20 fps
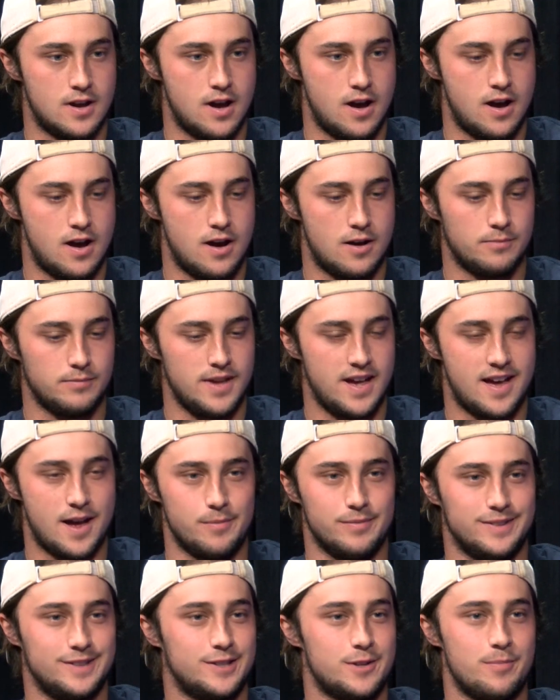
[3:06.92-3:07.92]
Yeah, I
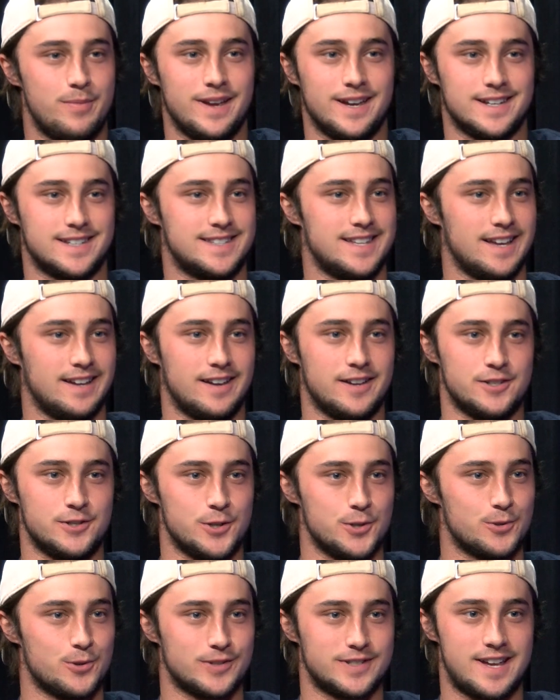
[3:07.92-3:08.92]
mean, the biggest thing as
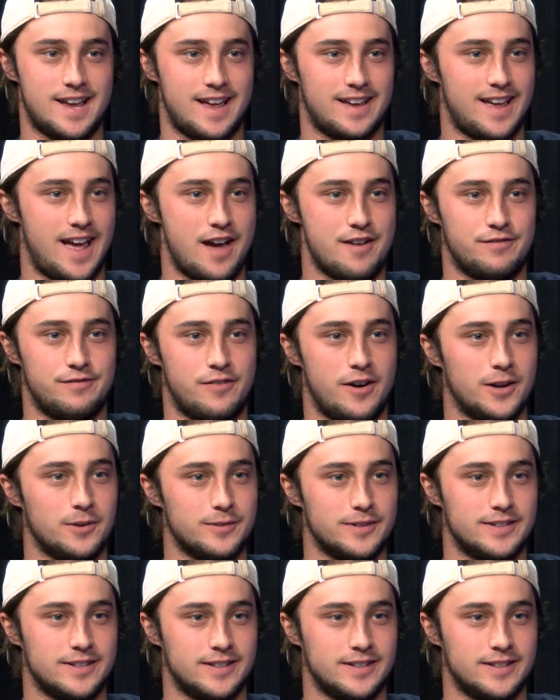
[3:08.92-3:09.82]
usual is have fun with